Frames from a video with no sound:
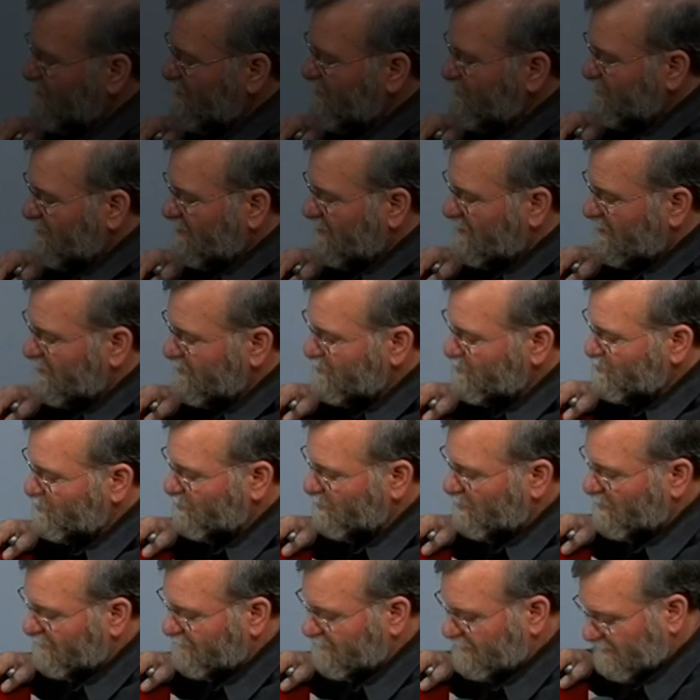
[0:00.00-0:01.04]
trimmed the
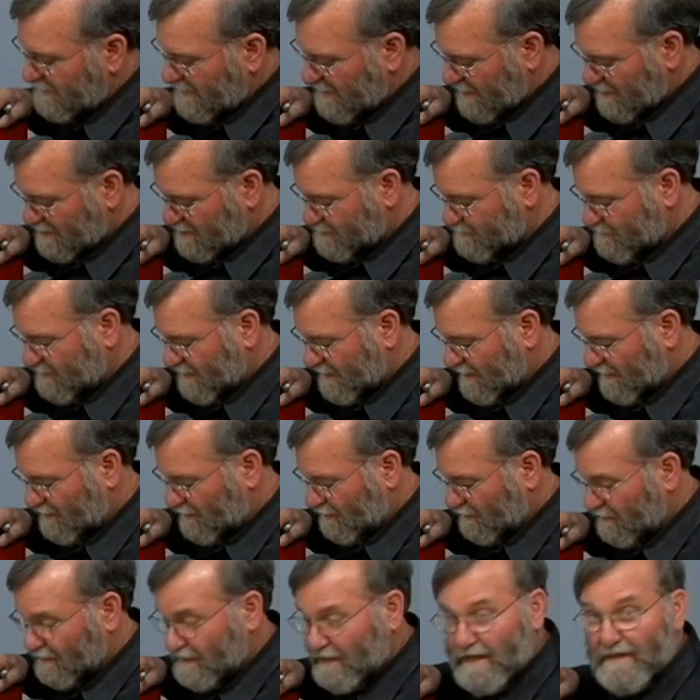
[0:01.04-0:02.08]
contour on the dash
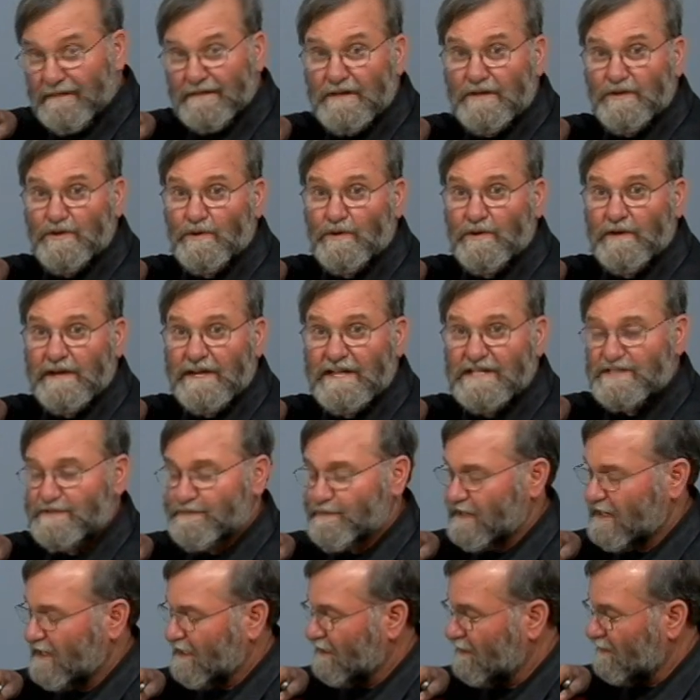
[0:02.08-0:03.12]
panel and the door edge
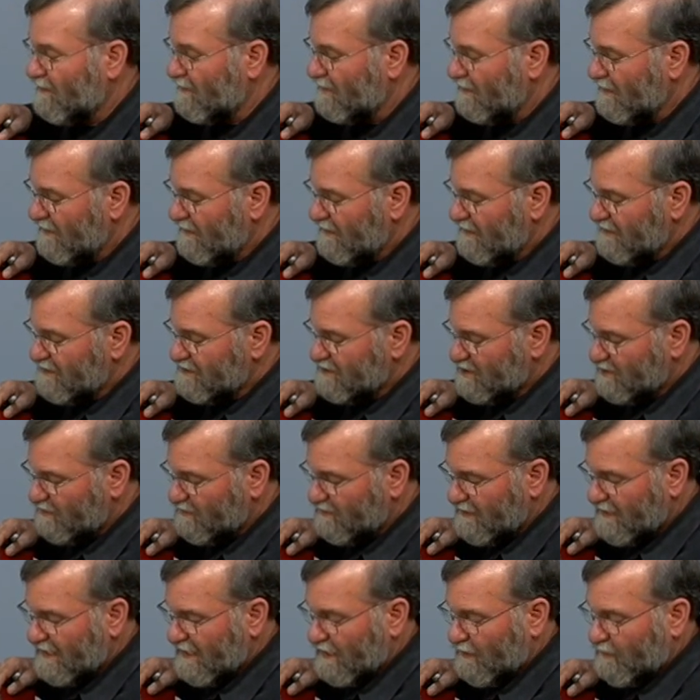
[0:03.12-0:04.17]
panel, so
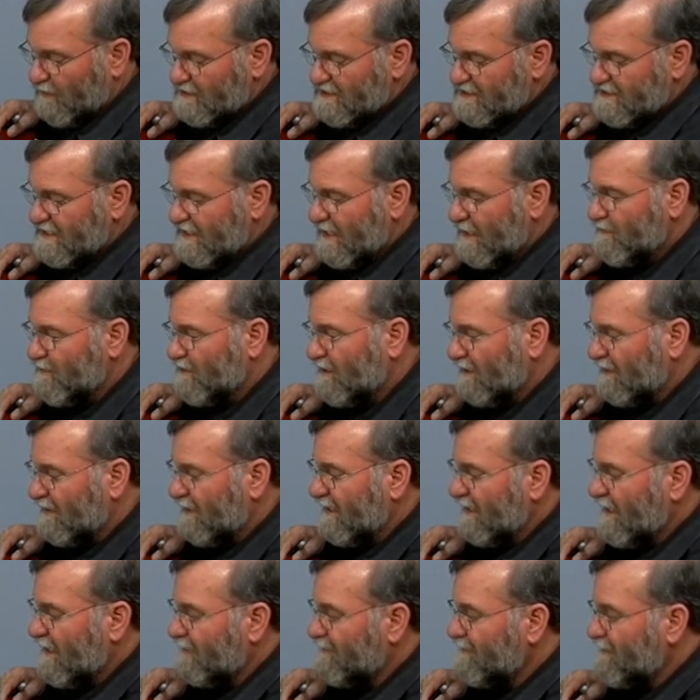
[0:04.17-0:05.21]
now it's time to
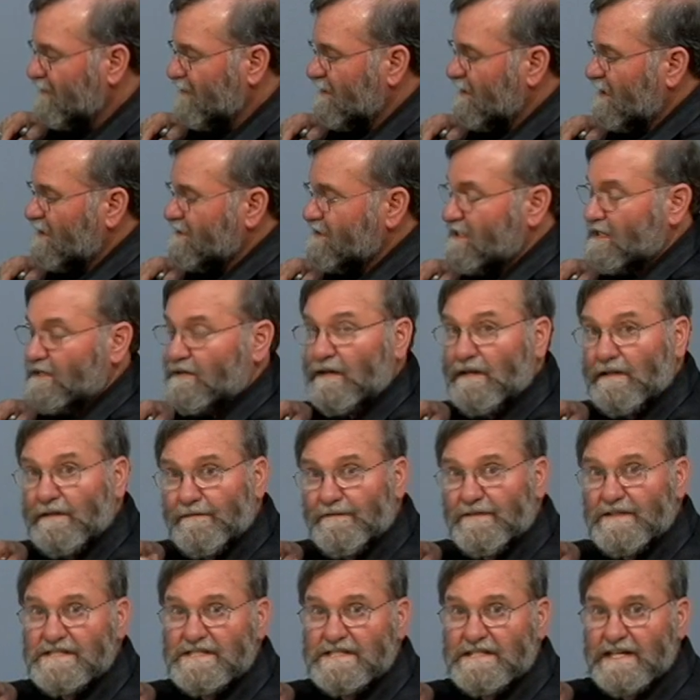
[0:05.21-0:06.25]
lay out the cuts on all
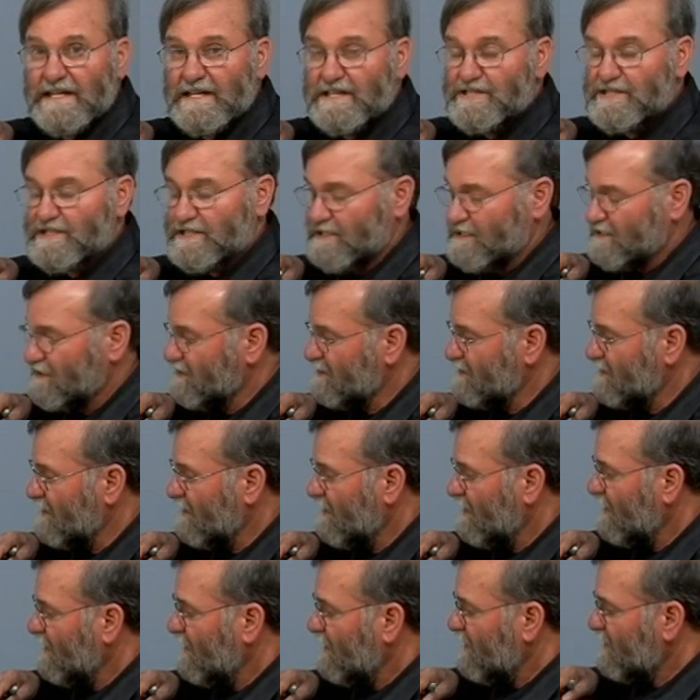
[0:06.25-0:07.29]
of the stations.
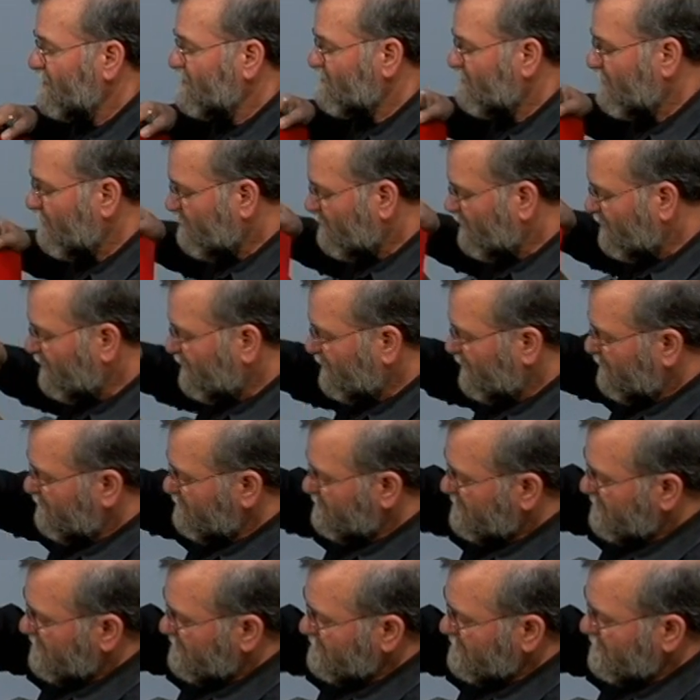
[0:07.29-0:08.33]
So I'm going to
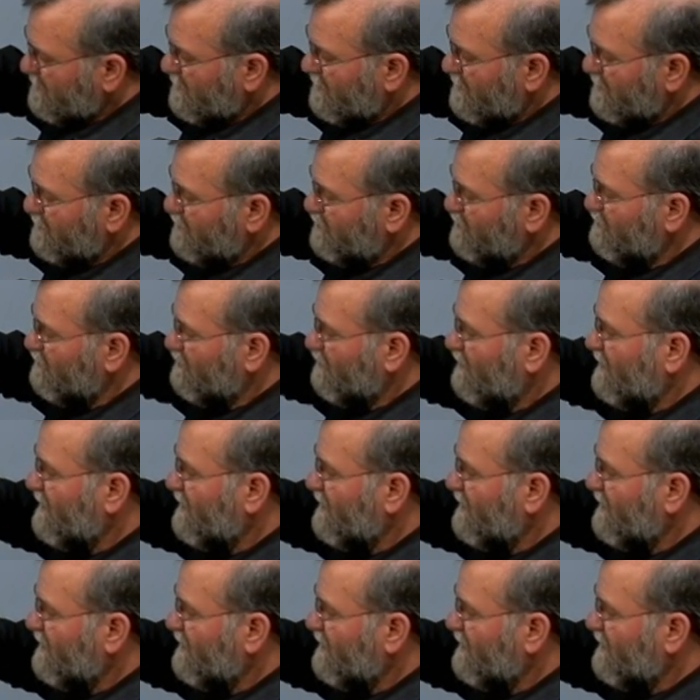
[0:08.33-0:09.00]
use this contour